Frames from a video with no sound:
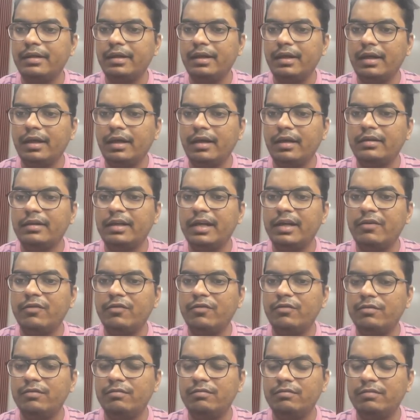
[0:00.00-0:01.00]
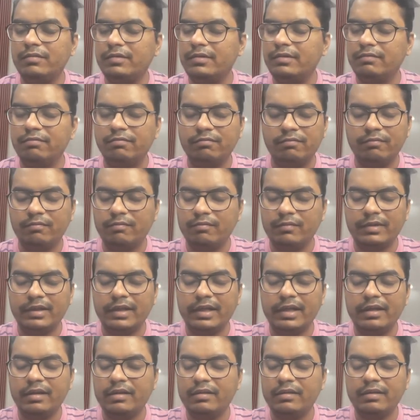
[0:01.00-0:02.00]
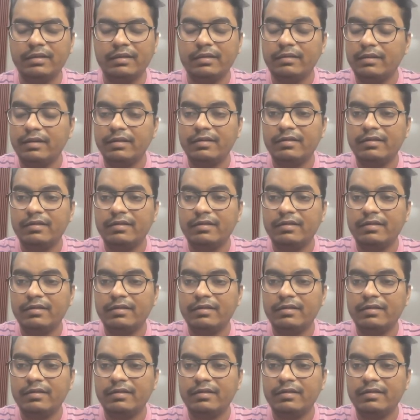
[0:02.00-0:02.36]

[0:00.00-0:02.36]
then the